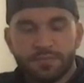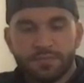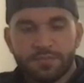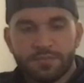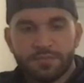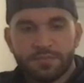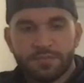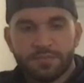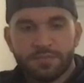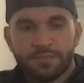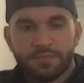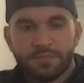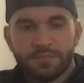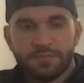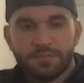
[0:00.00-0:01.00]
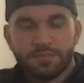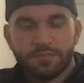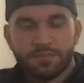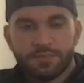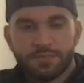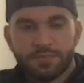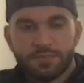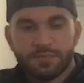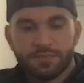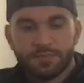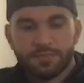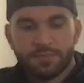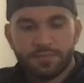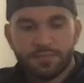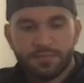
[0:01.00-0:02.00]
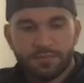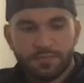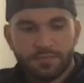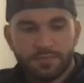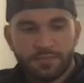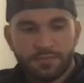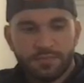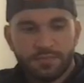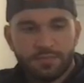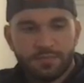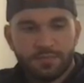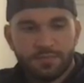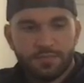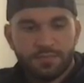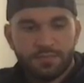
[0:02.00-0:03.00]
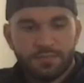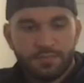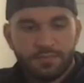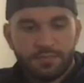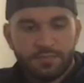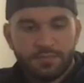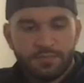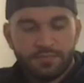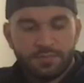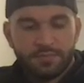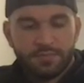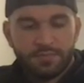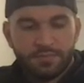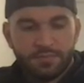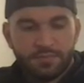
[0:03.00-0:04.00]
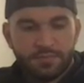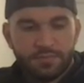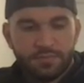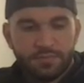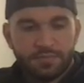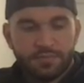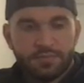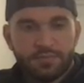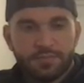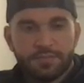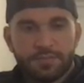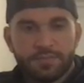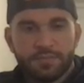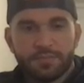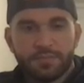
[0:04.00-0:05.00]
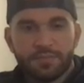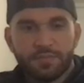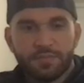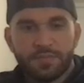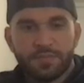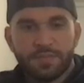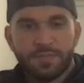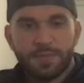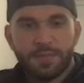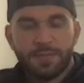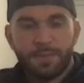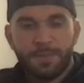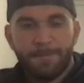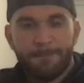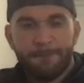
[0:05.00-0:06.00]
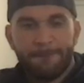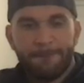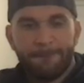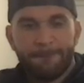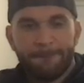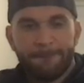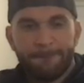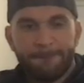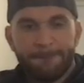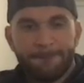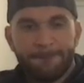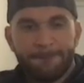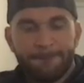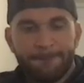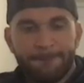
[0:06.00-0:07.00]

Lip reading: No words are spoken by the person on screen.